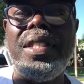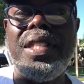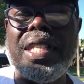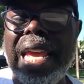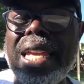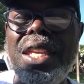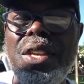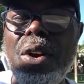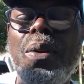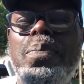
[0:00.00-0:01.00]
Stick
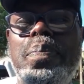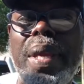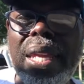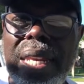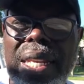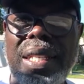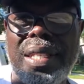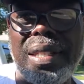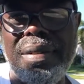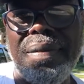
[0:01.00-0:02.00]
your
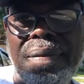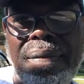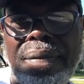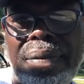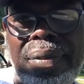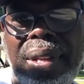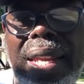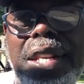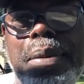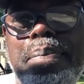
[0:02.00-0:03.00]
penis
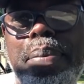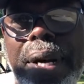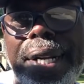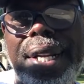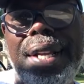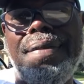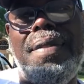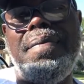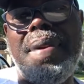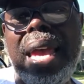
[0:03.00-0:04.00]
in the butt of
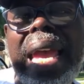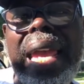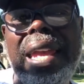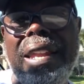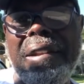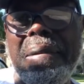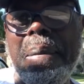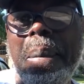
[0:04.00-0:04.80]
a man.